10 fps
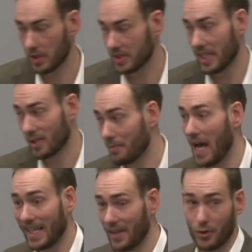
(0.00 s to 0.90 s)
take them
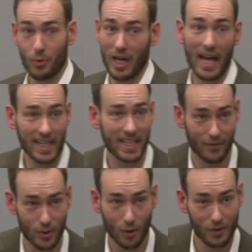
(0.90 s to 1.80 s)
back if you would like,
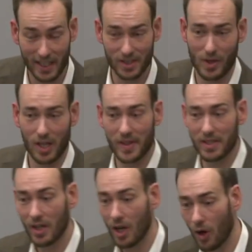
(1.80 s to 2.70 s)
if you don't think it's relevant,
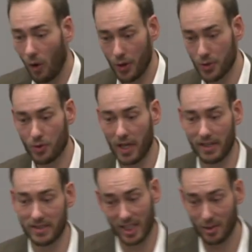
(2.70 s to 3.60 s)
or you
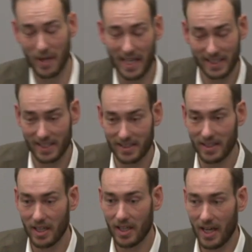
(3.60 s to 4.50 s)
can take them back and
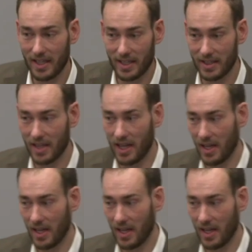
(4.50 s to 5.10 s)
then